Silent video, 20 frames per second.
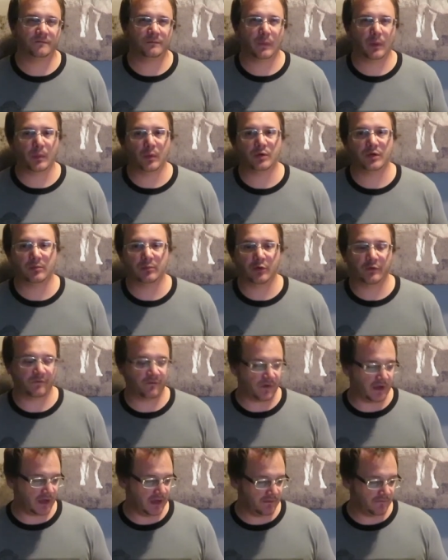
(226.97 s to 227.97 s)
But what number
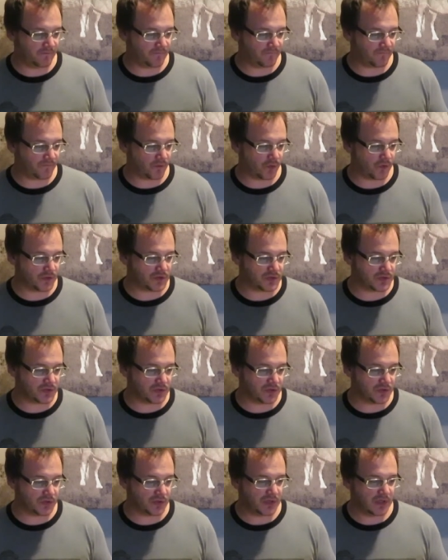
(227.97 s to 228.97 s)
five for
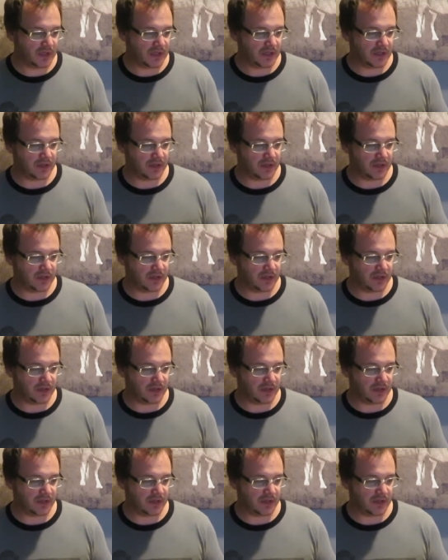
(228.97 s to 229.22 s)
sure.